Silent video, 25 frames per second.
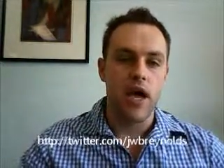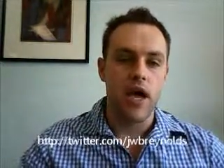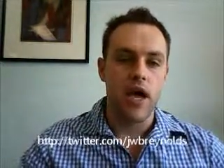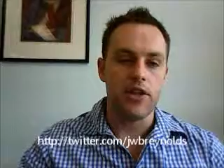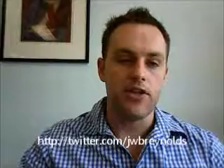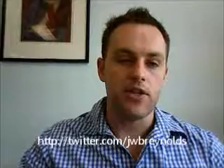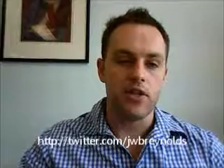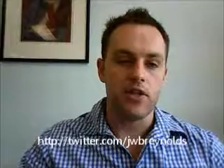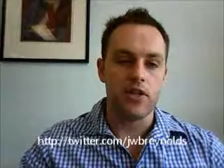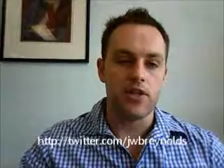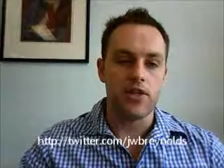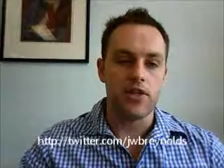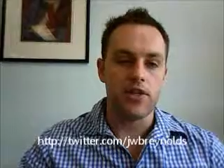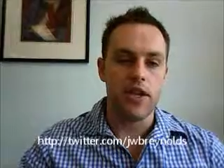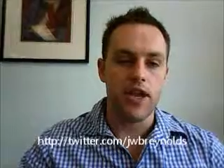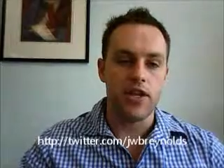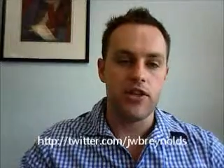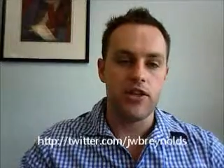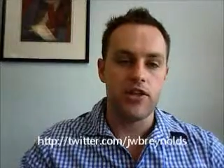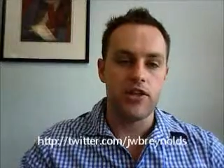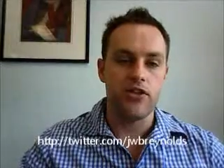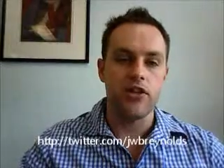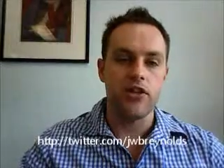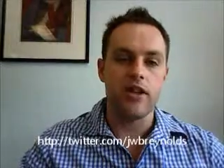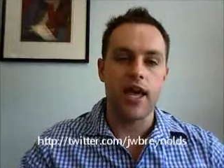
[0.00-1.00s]

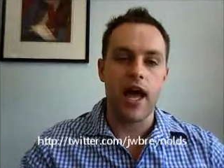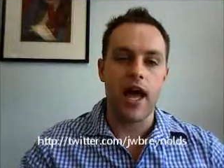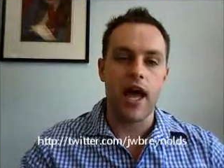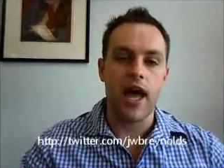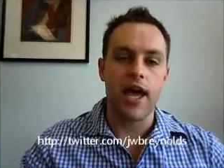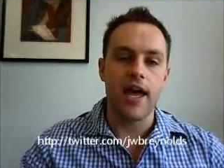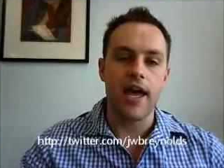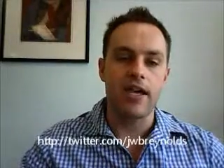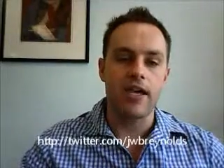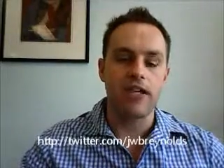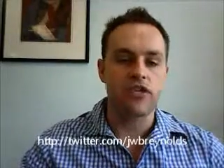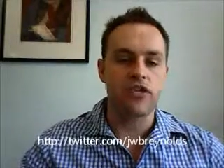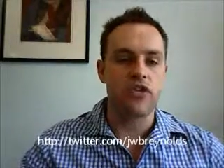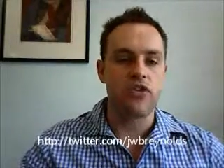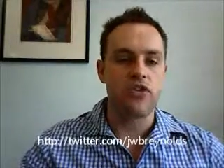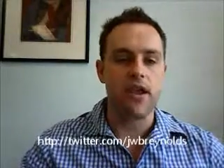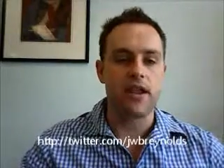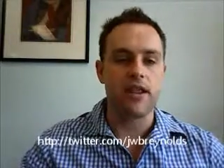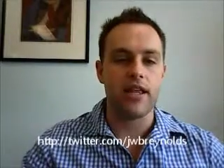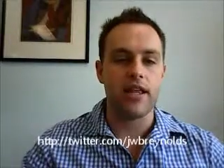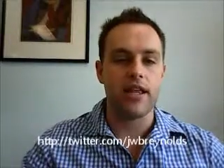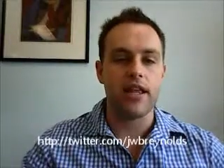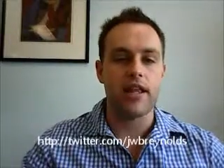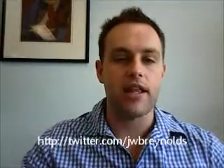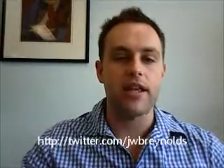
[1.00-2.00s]
Deutschland, UK,
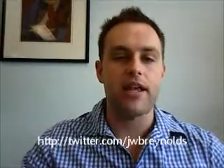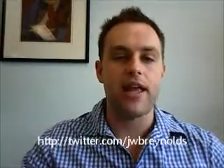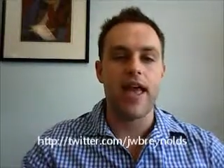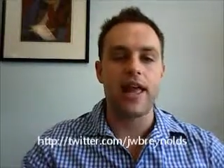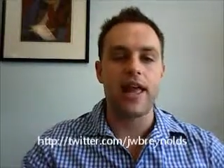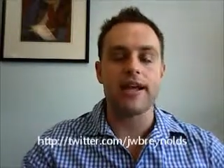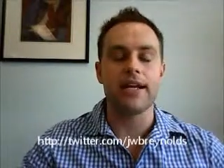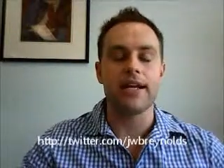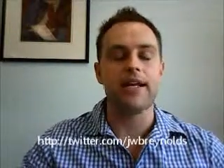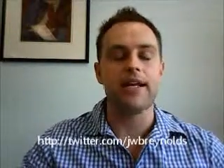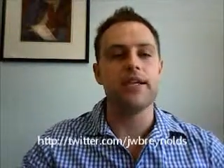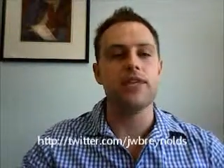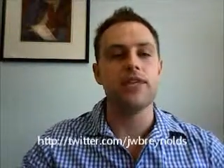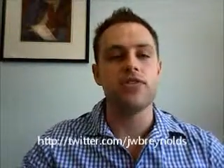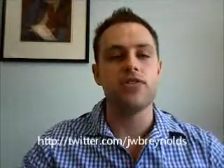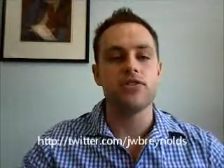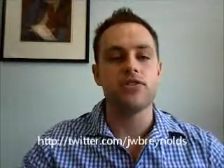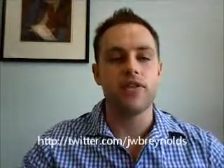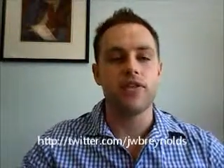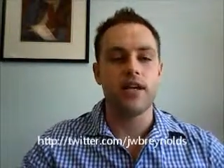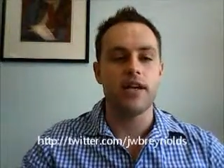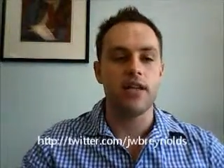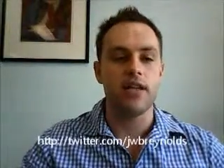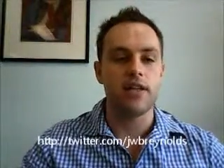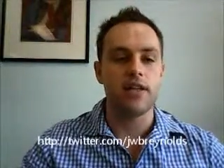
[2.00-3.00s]
Australia, Canada, New
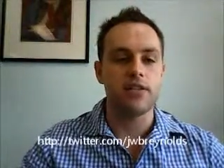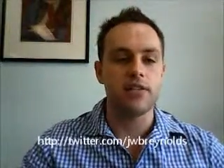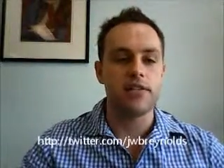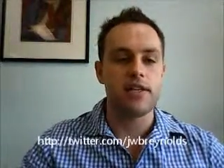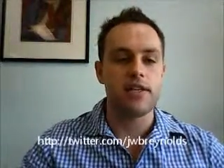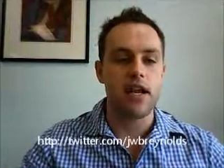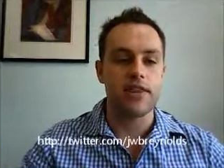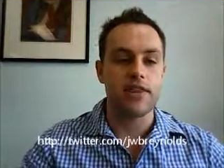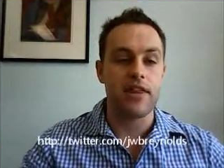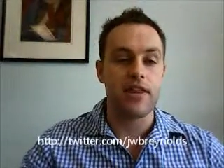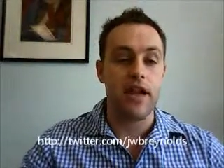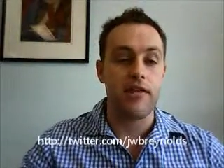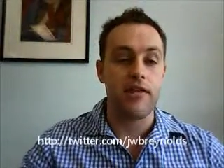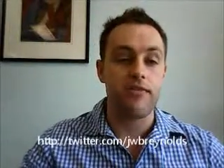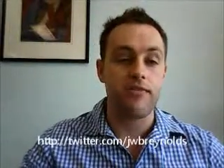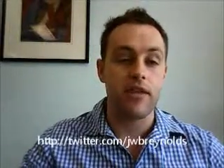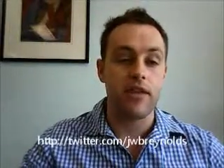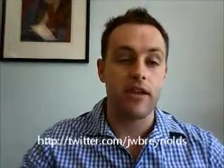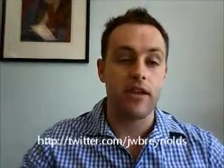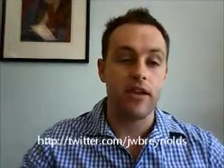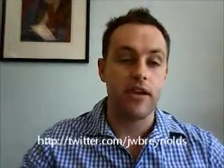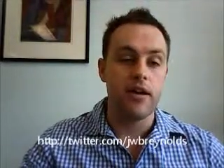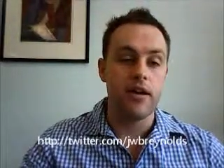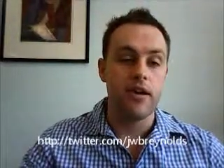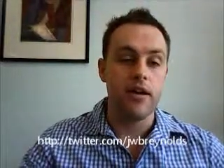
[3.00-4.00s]
Zealand, South
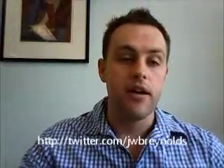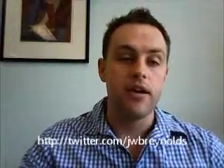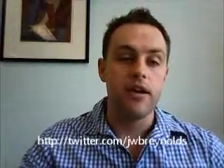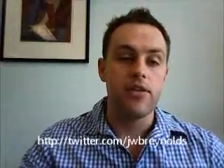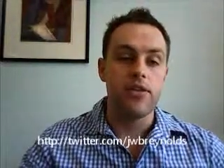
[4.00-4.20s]
Africa,